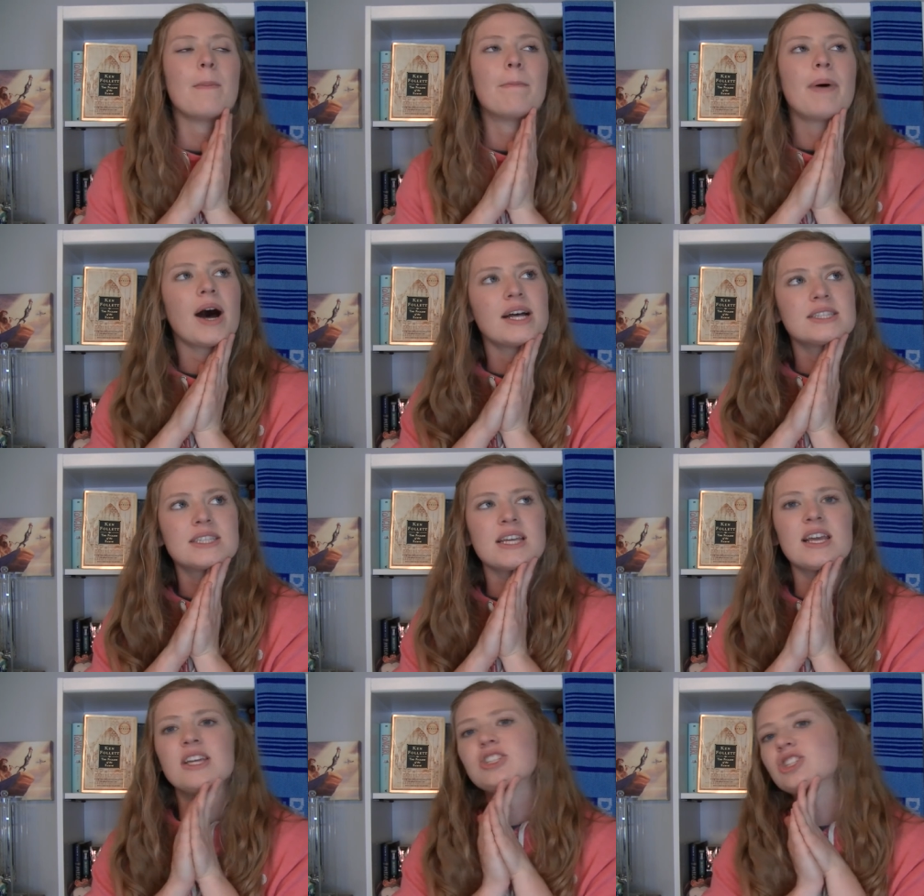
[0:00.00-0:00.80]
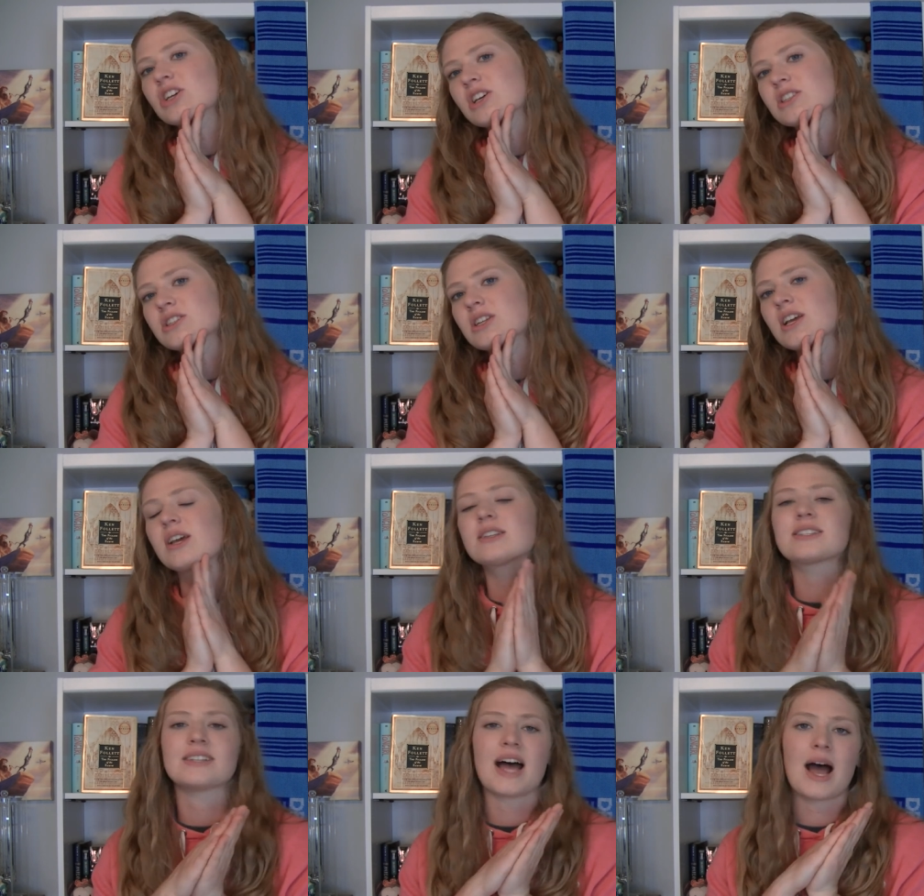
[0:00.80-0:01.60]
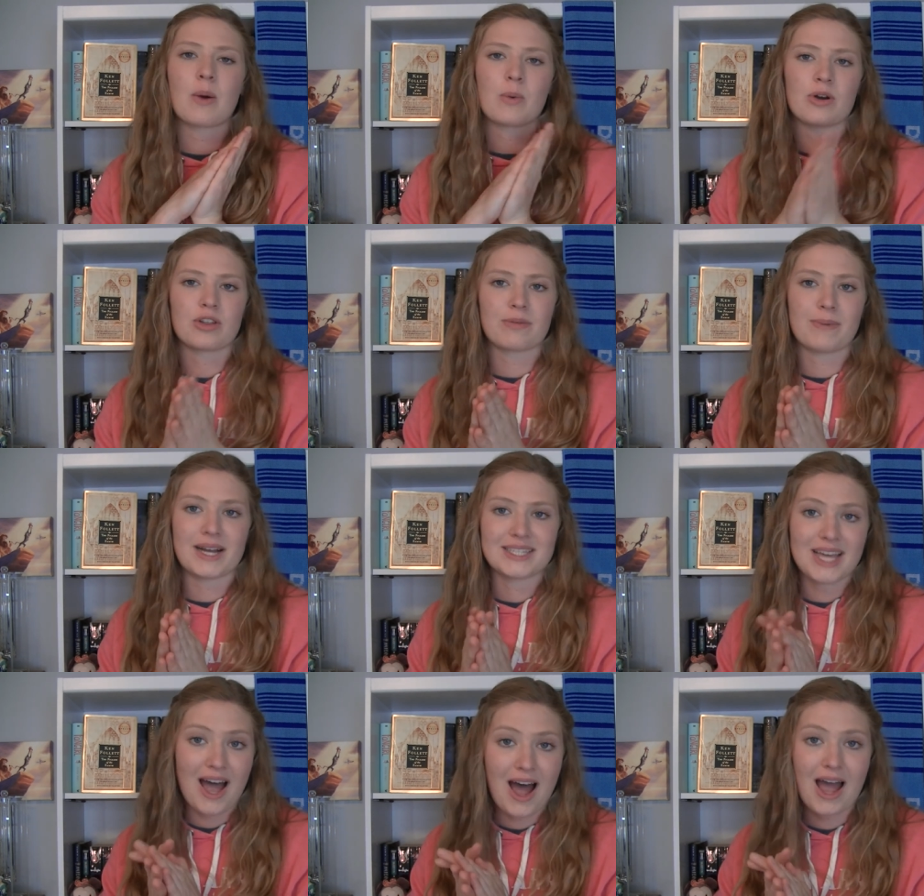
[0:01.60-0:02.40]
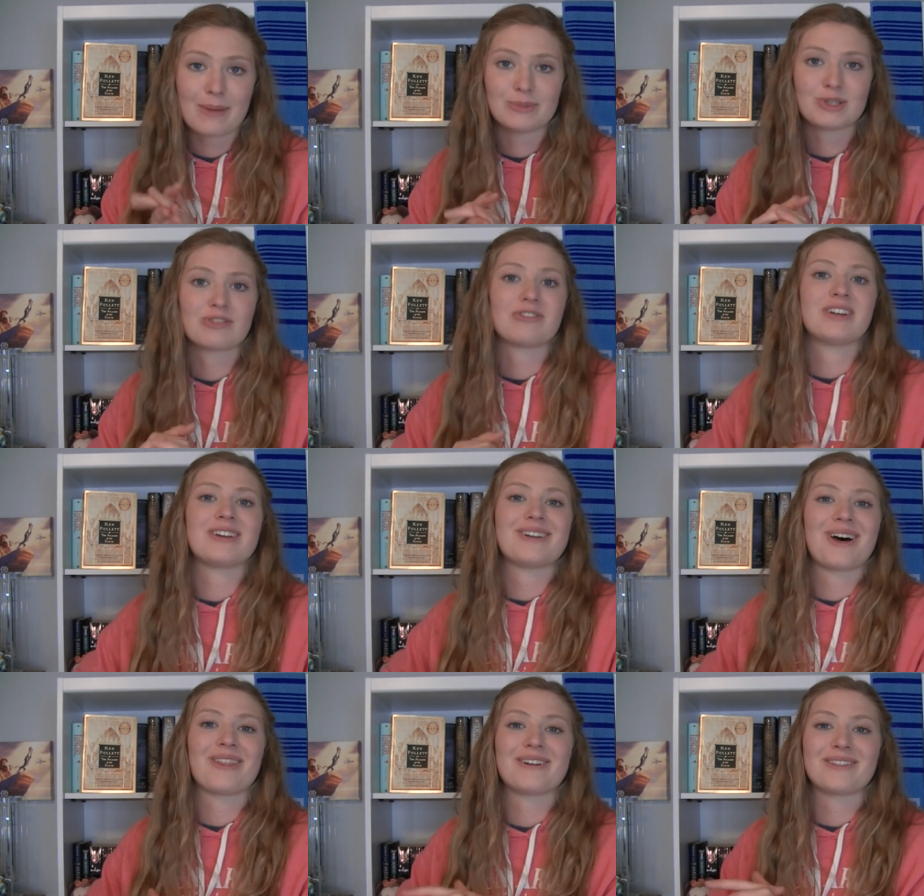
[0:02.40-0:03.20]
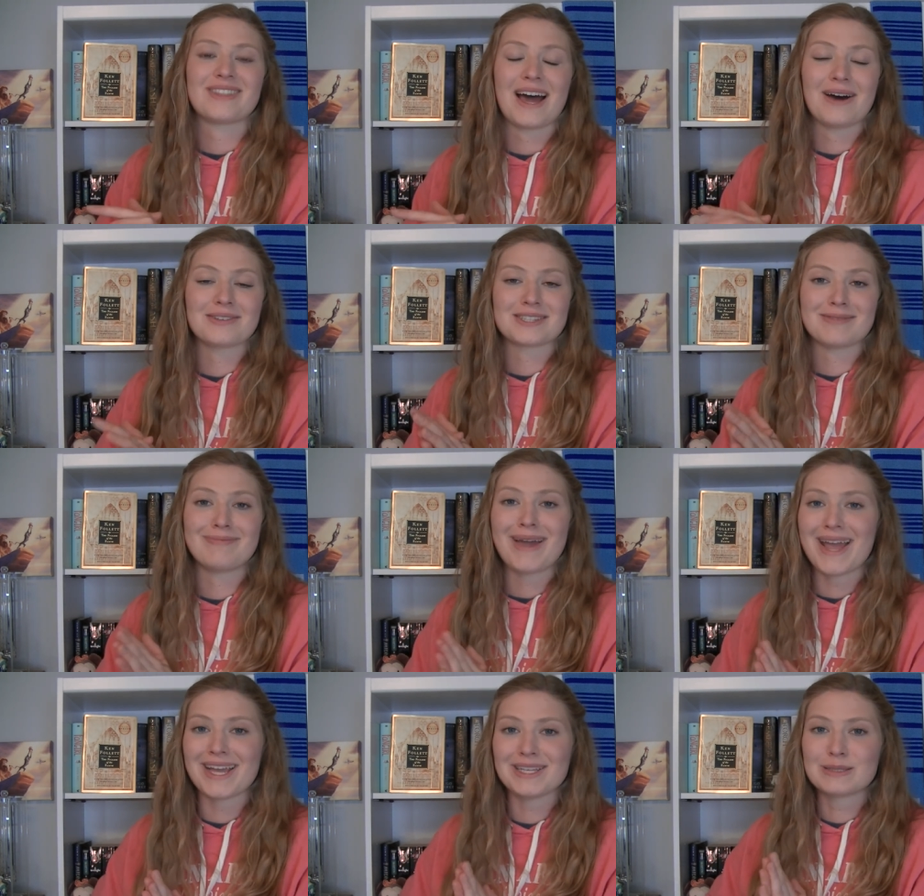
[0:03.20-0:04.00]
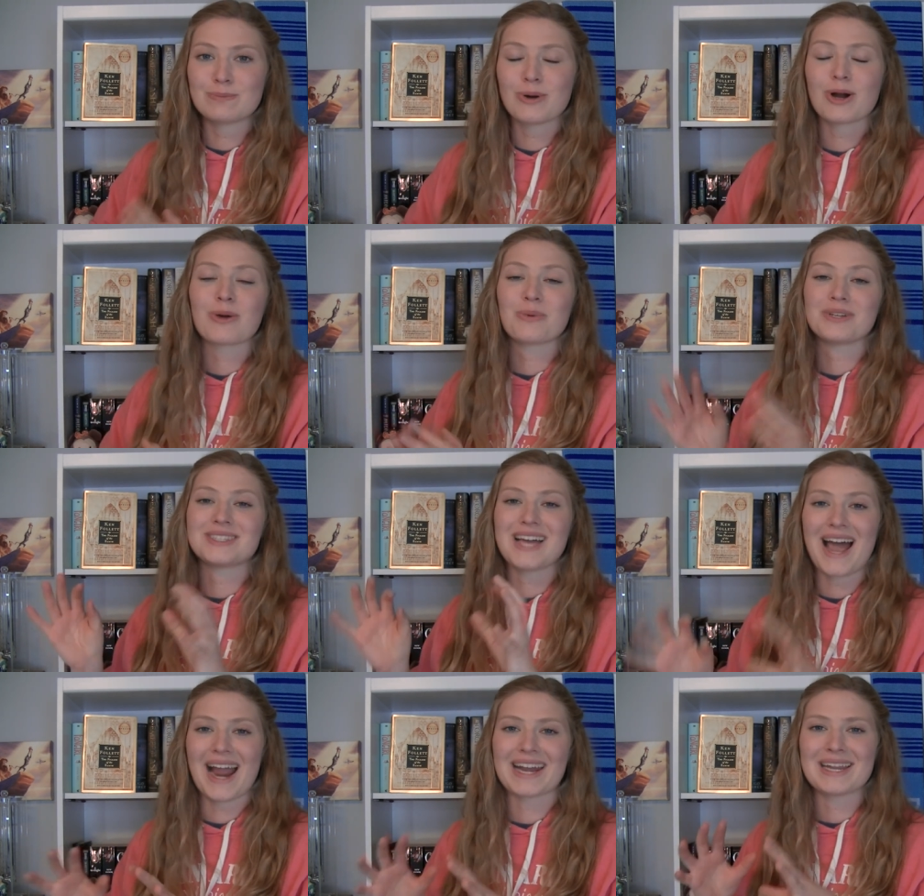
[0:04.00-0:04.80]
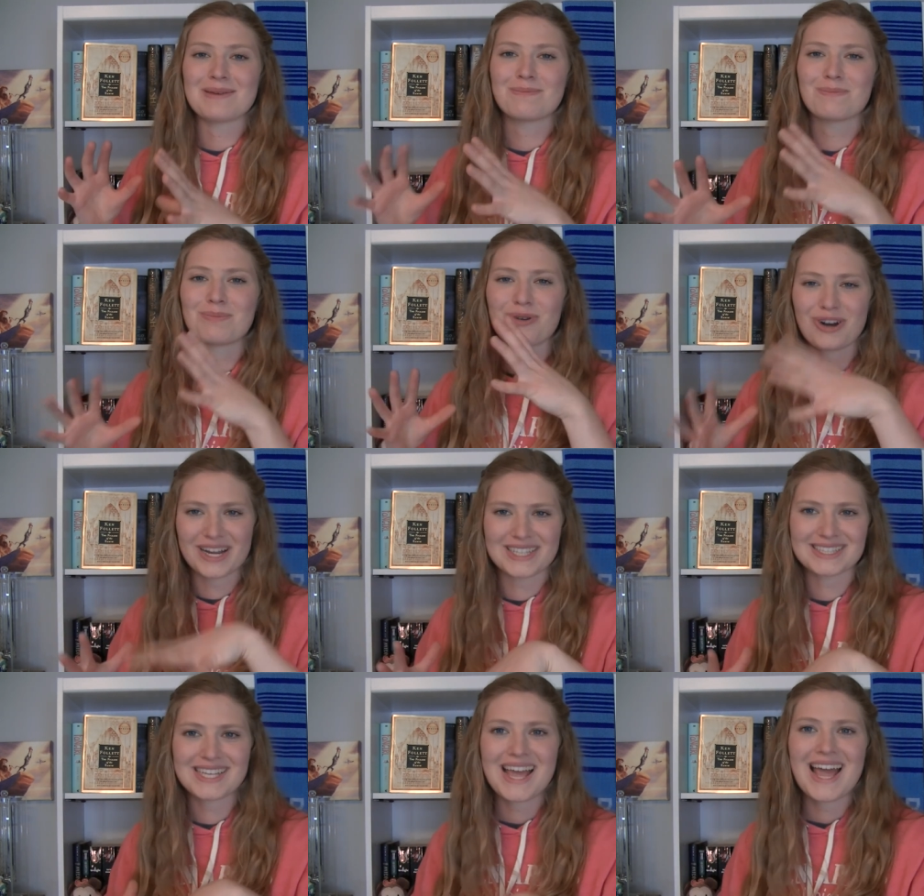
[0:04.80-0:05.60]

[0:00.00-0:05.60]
but it just, it's not worth my time to read another 1,000-page book with tiny print.